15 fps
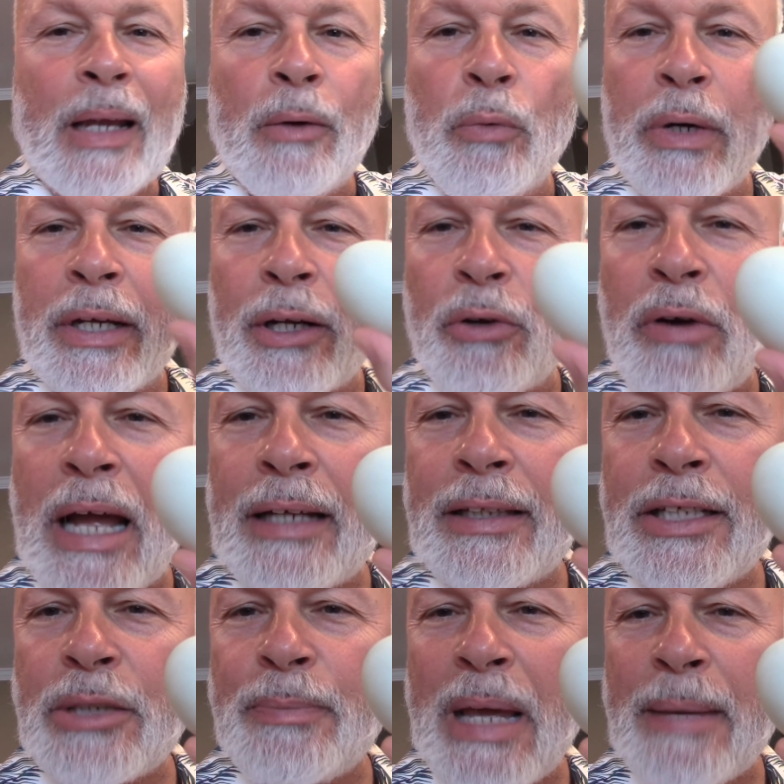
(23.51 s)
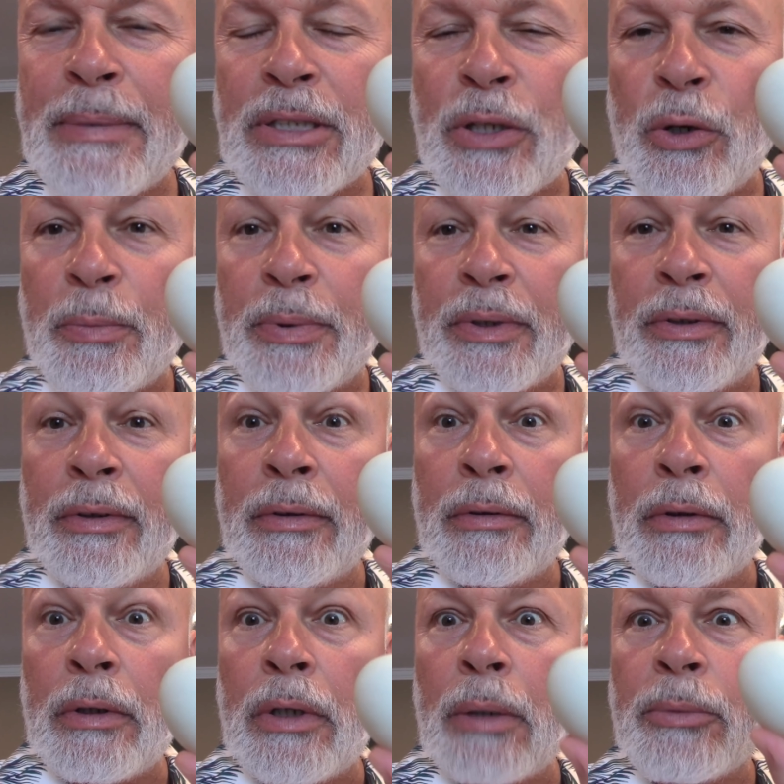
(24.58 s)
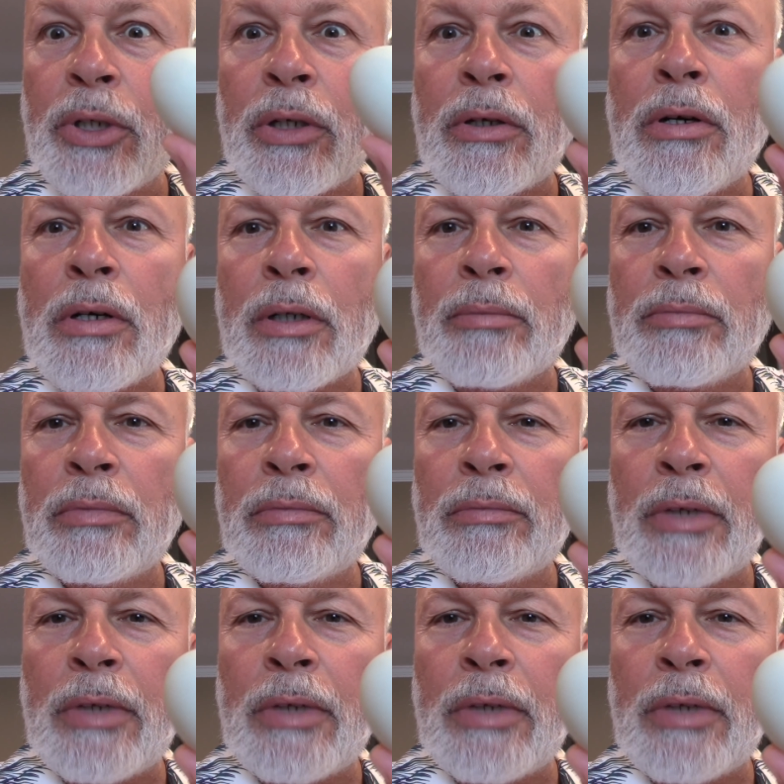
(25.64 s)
We're going to crack these babies open. I'm going to cook them,